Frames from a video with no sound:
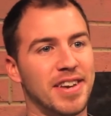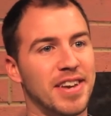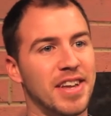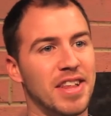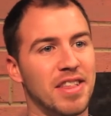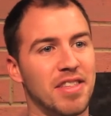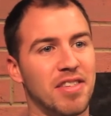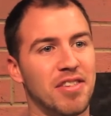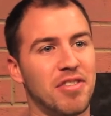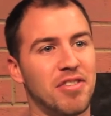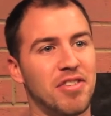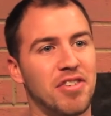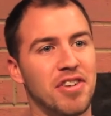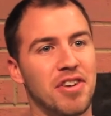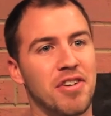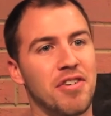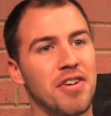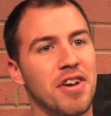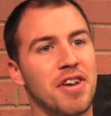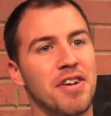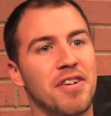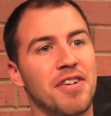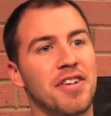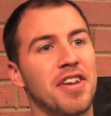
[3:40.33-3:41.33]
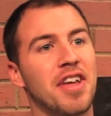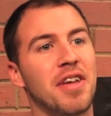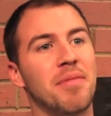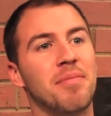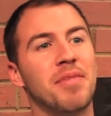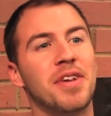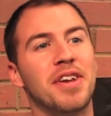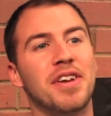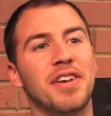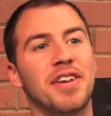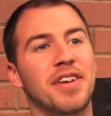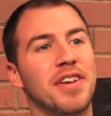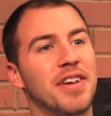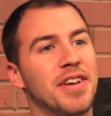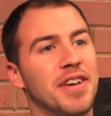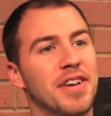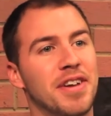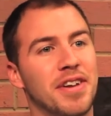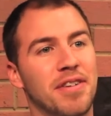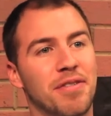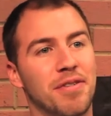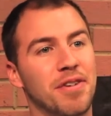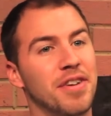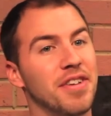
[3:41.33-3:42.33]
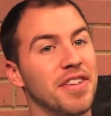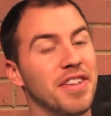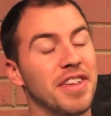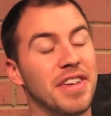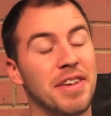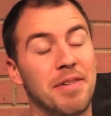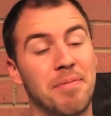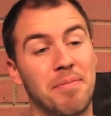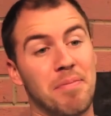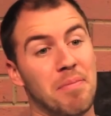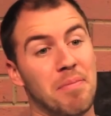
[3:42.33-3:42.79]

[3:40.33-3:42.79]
it's sheer entertainment, really.